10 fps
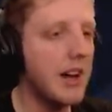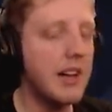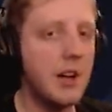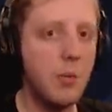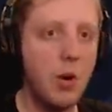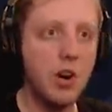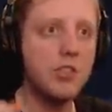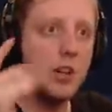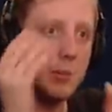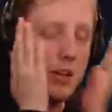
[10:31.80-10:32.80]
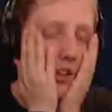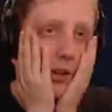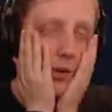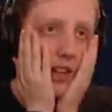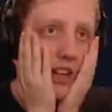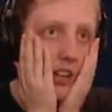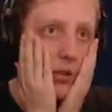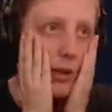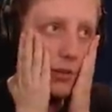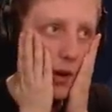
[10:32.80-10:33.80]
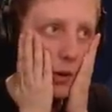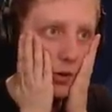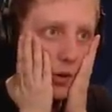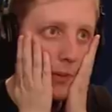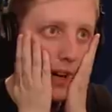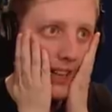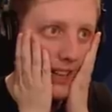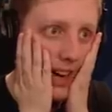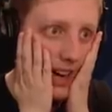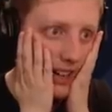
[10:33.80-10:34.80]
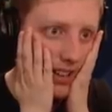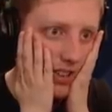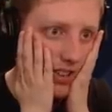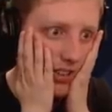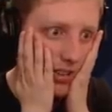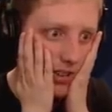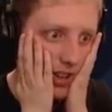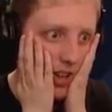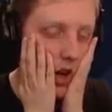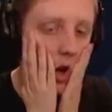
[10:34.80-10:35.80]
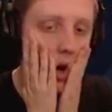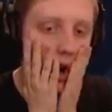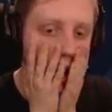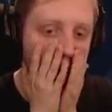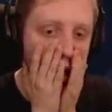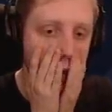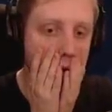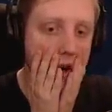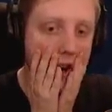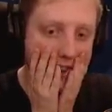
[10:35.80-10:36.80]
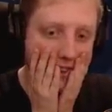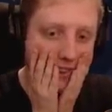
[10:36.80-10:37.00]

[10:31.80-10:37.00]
right, it was because it was in the 24-hour stream that I died in season three. Oh God,